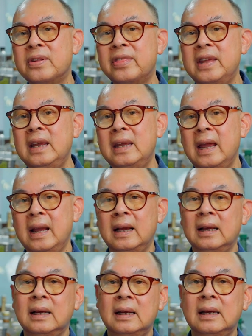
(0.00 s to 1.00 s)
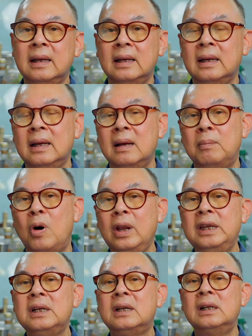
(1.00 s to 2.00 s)
thinking,
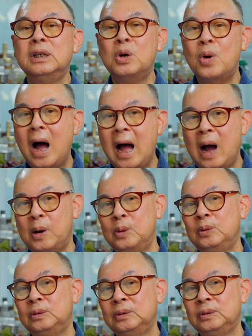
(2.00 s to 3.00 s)
political know-how,